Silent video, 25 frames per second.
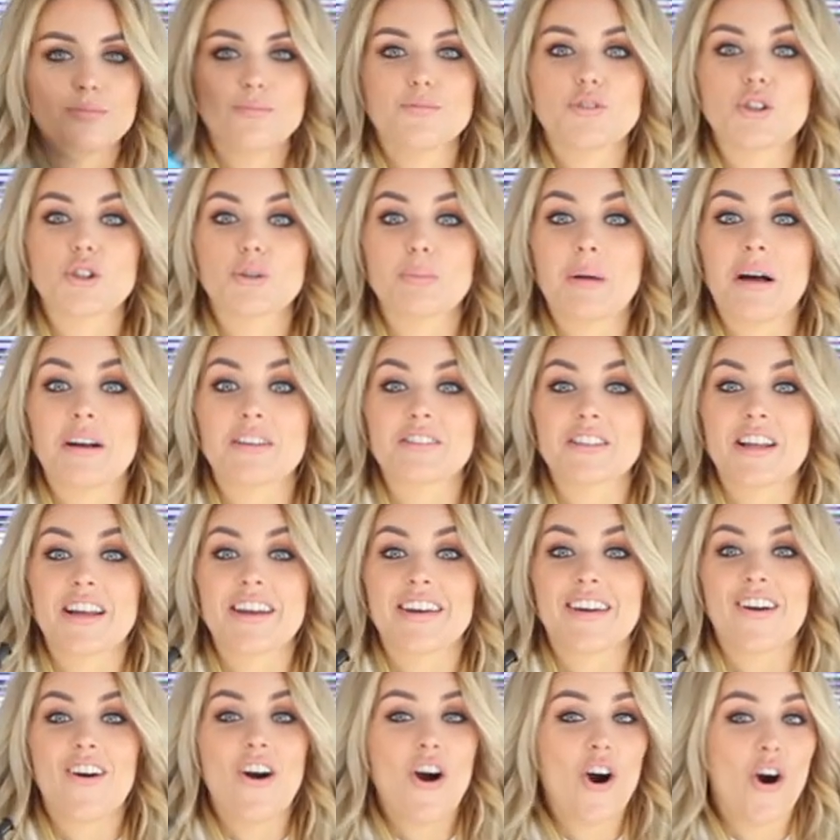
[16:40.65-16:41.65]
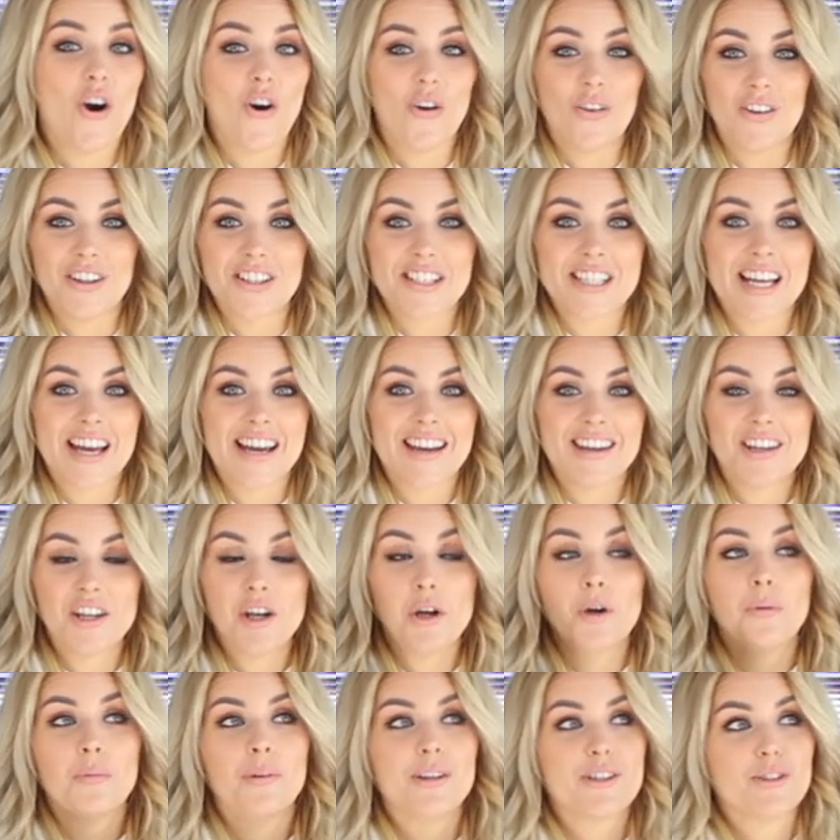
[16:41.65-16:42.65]
It smells like holiday,
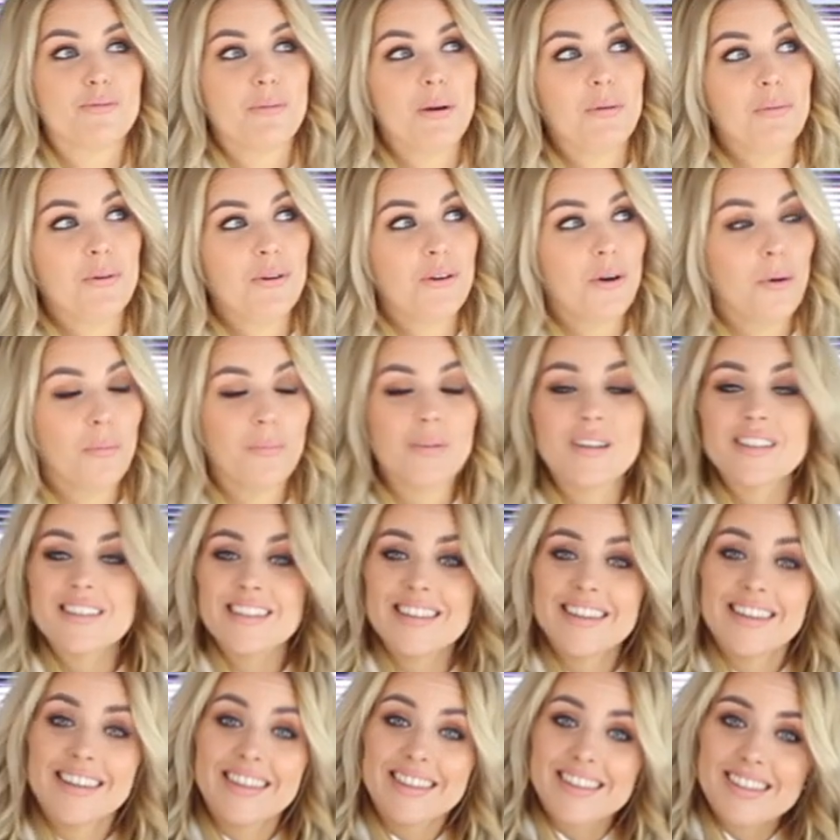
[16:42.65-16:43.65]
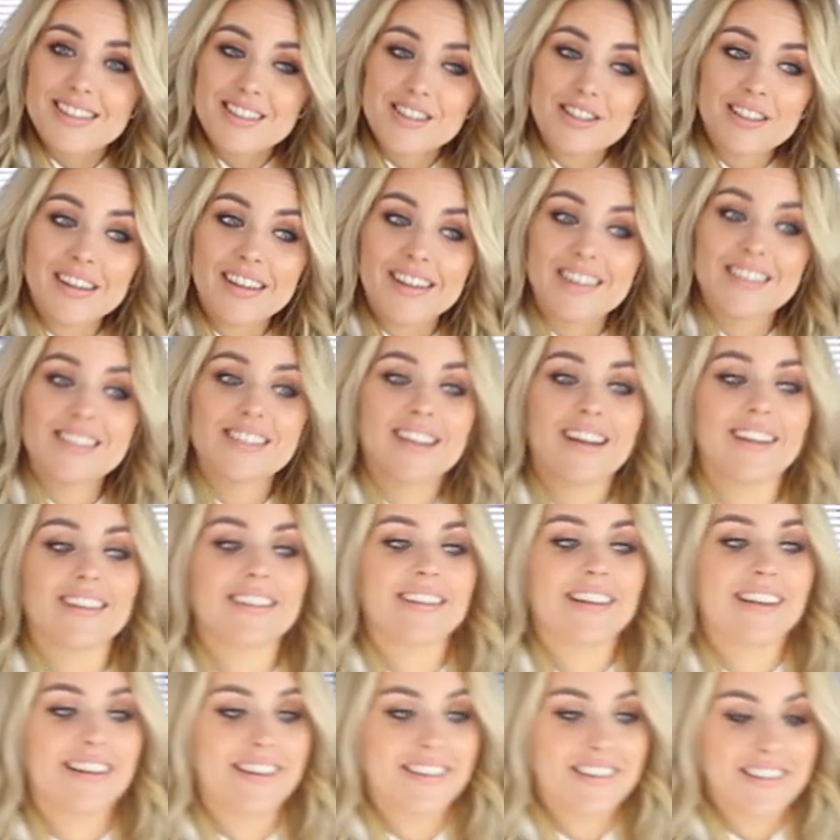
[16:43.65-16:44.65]
which we will not be seeing this year,
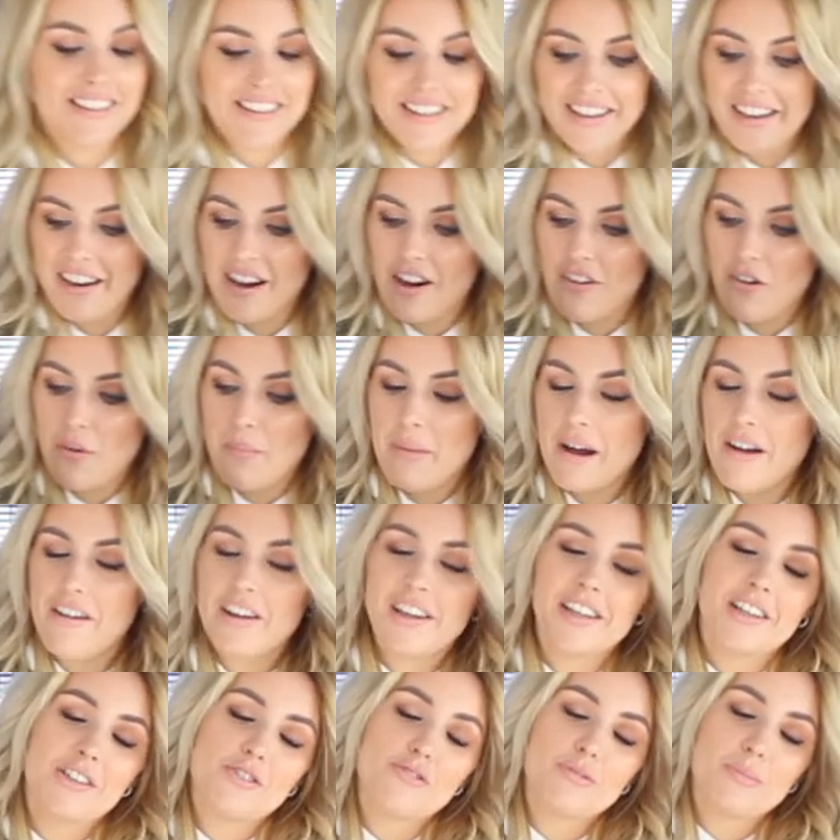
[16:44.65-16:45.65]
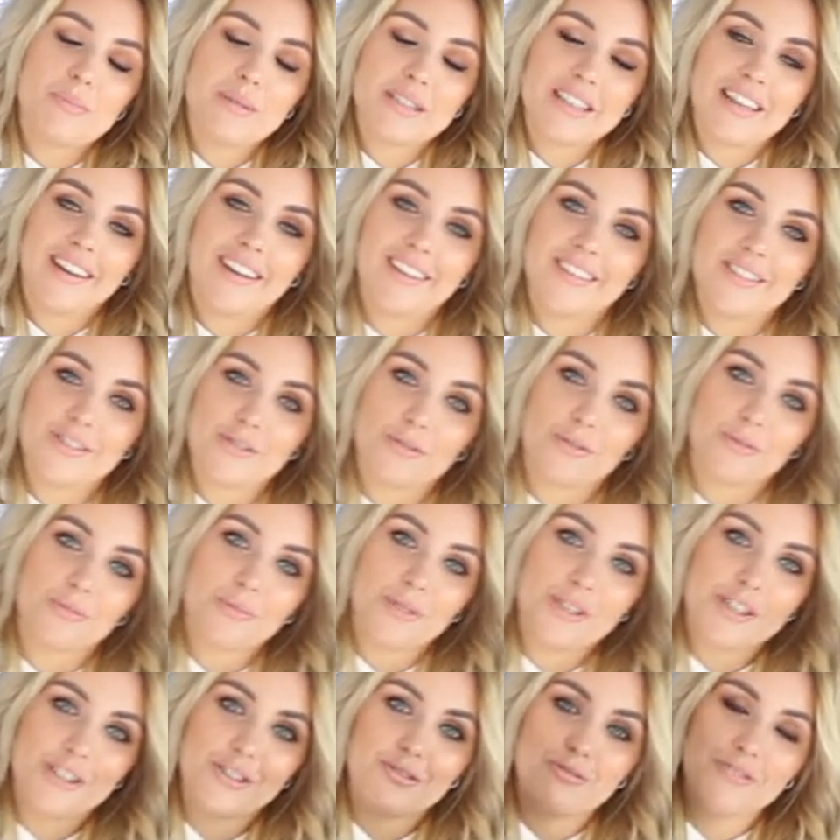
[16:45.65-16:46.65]
sadly. Our America trip is cancelled,
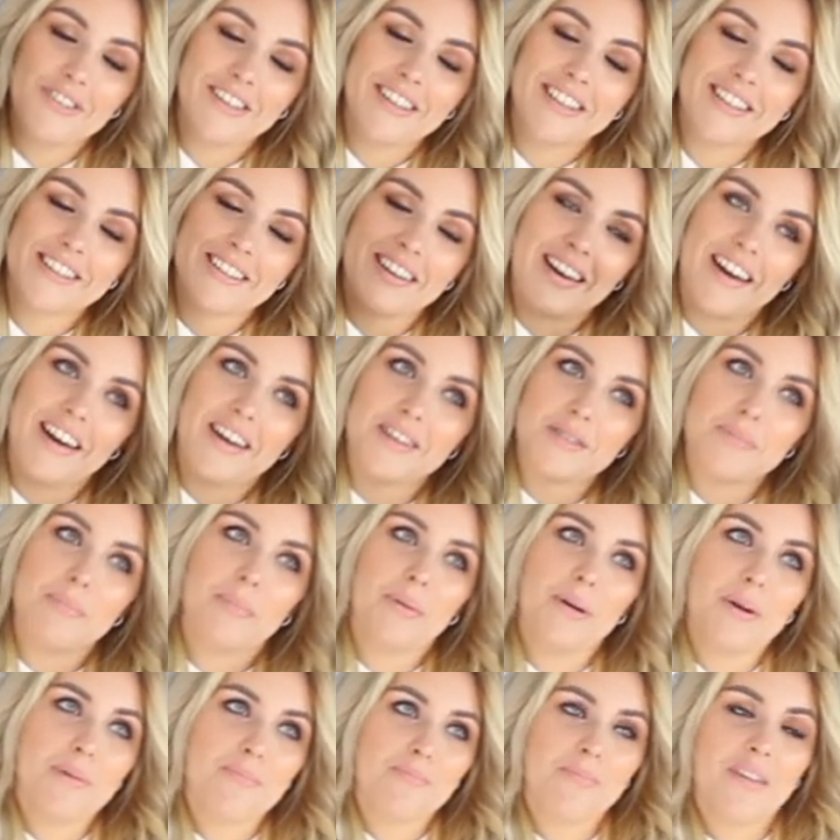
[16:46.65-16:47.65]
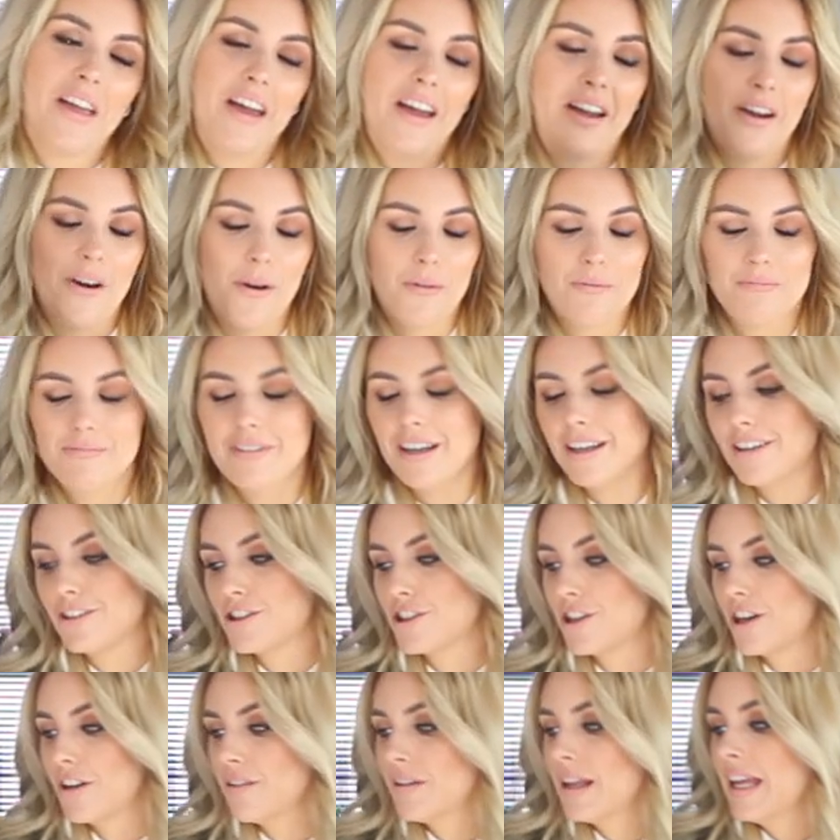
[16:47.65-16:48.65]
which is really sad, but hey ho,
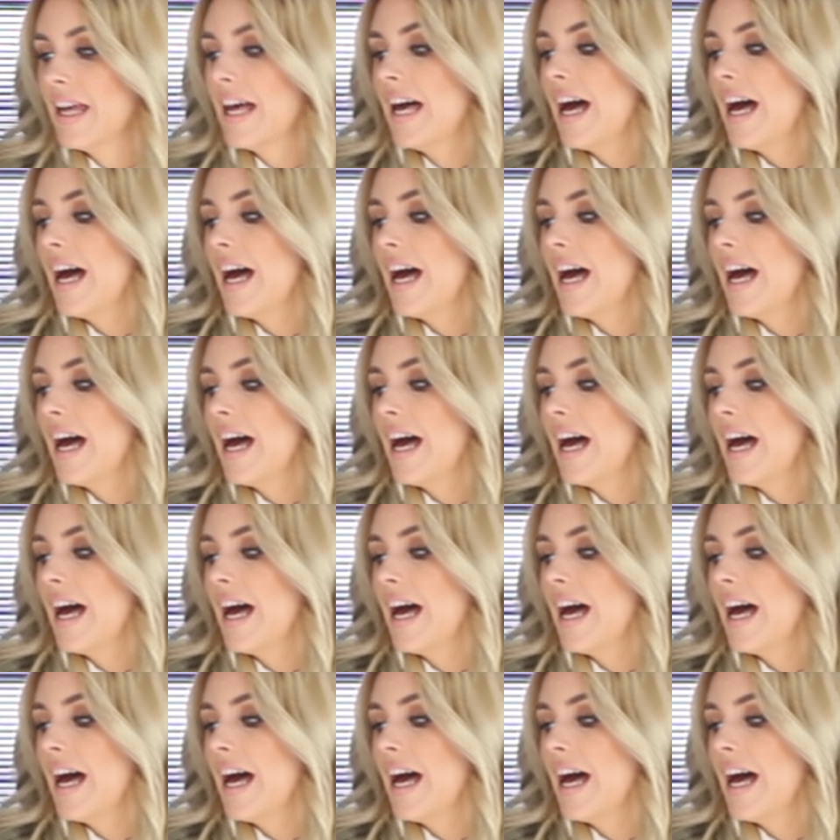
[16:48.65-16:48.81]
next year.